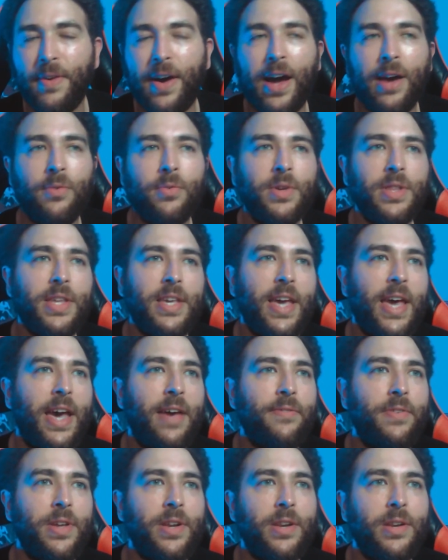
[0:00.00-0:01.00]
I really
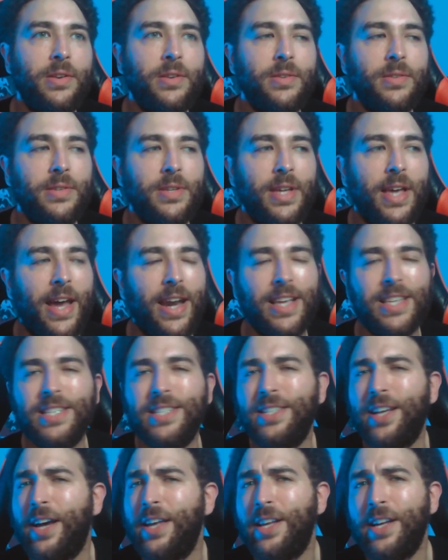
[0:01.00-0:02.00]
haven't got
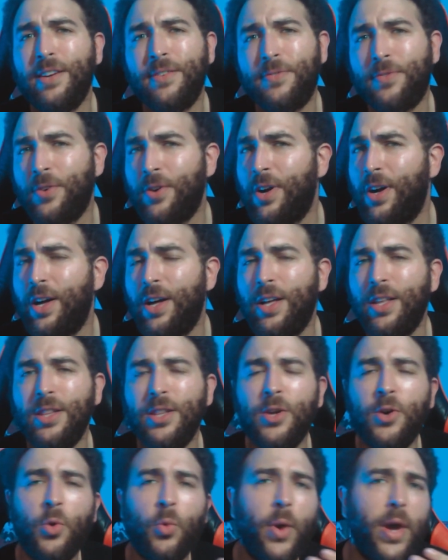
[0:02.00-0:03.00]
excited for a
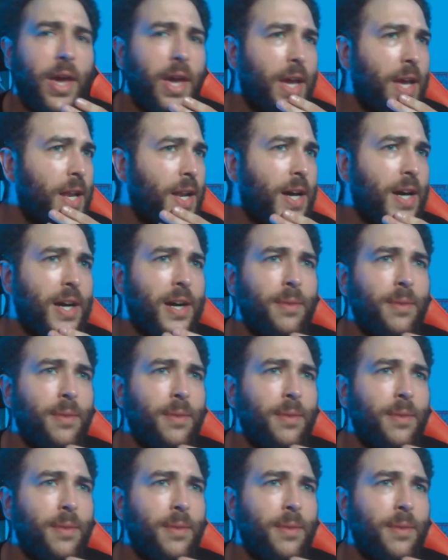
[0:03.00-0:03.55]
Lil Wayne